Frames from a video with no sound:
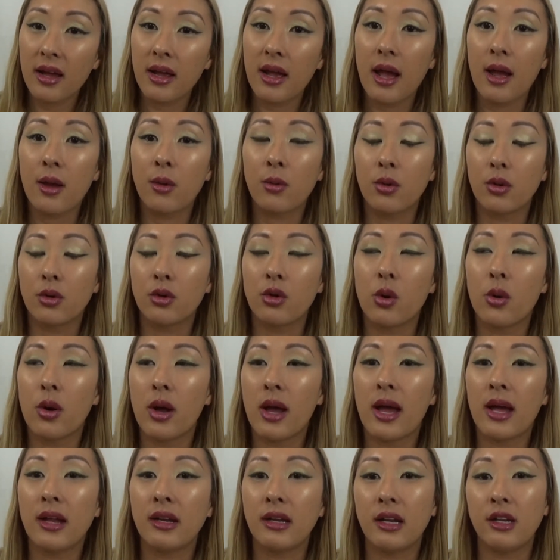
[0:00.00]
I will go
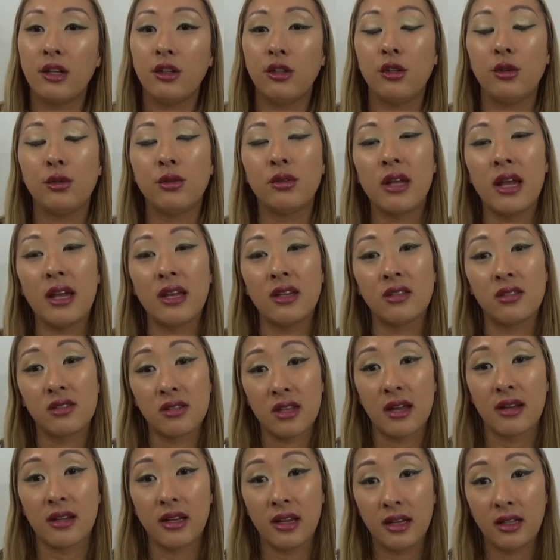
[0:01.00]
ahead and use a
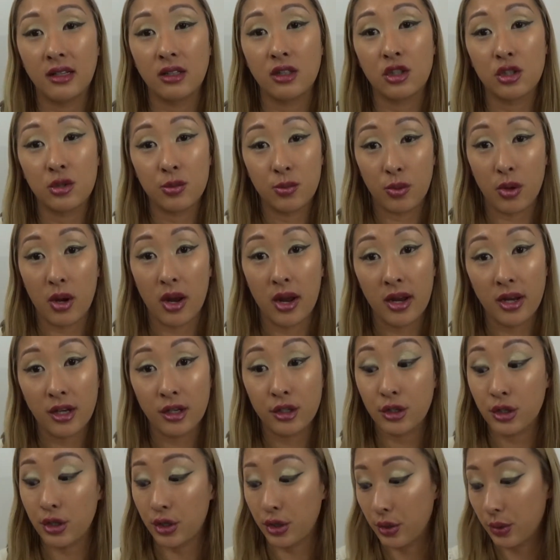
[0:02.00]
setting spray
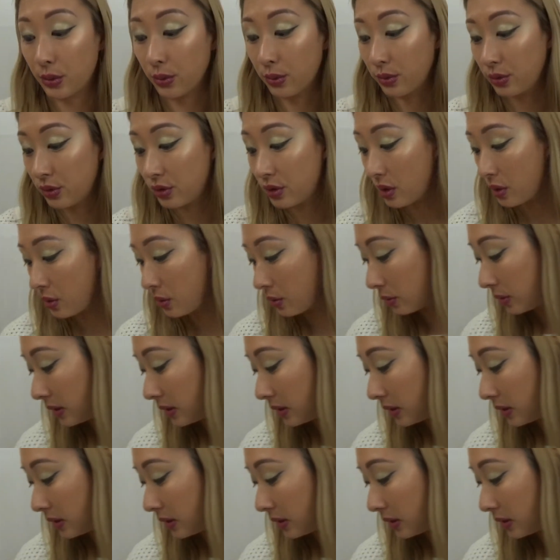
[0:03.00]
too. So